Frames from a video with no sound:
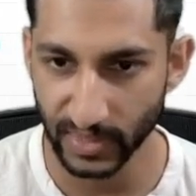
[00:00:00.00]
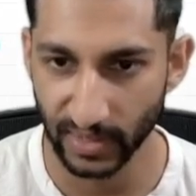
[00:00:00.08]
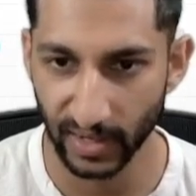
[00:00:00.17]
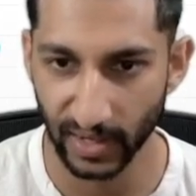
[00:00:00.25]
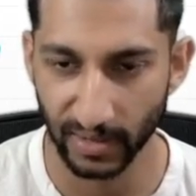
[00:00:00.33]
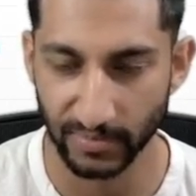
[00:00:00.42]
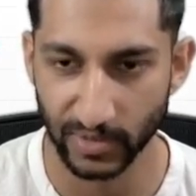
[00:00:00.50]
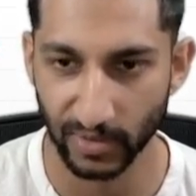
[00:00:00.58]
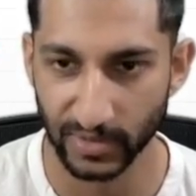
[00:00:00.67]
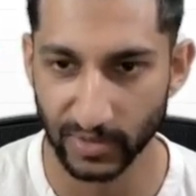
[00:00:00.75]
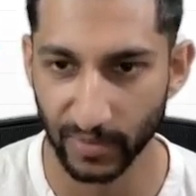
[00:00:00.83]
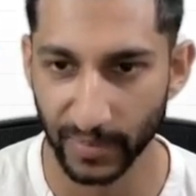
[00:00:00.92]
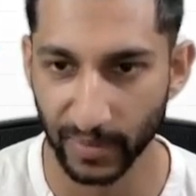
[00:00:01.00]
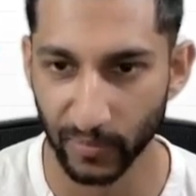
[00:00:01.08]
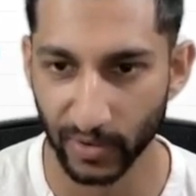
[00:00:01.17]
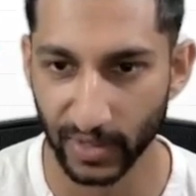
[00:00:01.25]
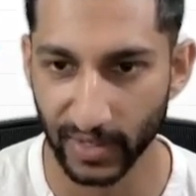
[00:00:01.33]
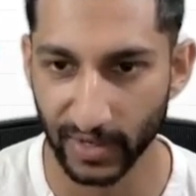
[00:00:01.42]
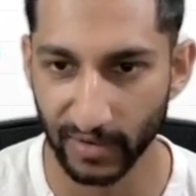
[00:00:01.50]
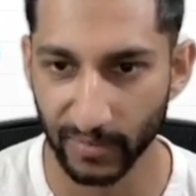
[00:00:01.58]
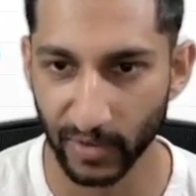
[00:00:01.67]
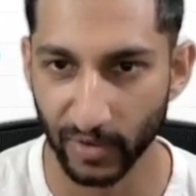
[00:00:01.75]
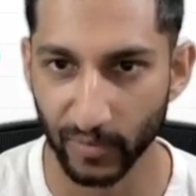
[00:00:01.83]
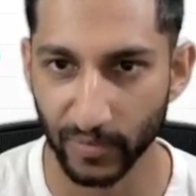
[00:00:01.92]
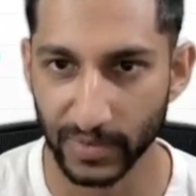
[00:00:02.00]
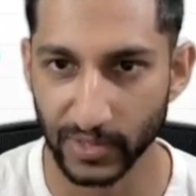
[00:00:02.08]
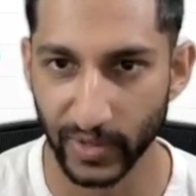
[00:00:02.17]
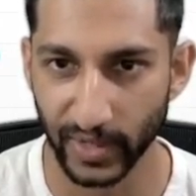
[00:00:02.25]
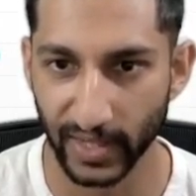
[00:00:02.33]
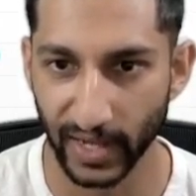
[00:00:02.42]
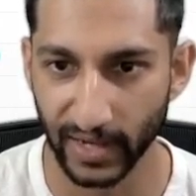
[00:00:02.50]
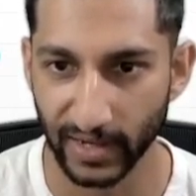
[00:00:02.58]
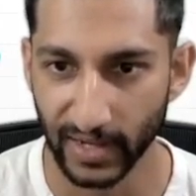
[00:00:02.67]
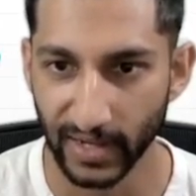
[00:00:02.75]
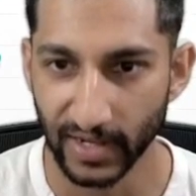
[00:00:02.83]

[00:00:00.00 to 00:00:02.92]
So let's go and make it more clear. I'm going to remove this trend line.